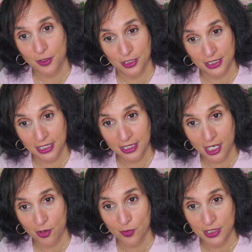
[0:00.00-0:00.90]
our
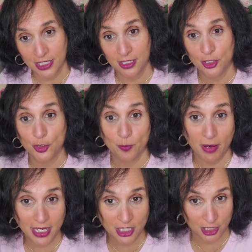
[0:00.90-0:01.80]
skincare routine to
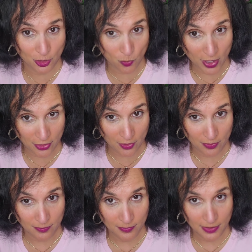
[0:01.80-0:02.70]
match the weather.